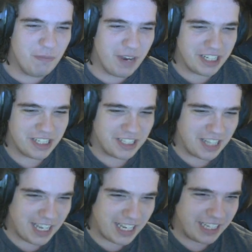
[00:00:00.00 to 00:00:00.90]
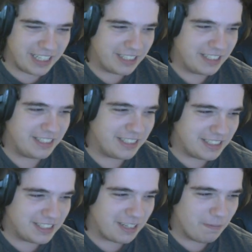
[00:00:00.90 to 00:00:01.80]
much like
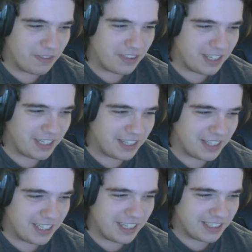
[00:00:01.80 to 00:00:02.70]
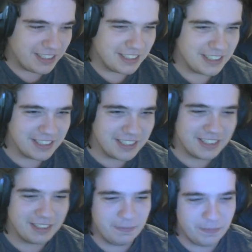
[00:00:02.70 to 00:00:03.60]
something that
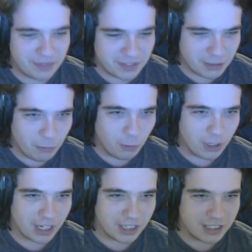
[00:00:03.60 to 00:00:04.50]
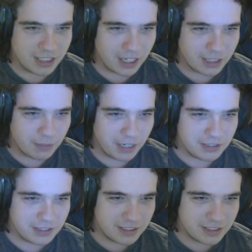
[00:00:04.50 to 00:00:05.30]
we're not gonna talk about.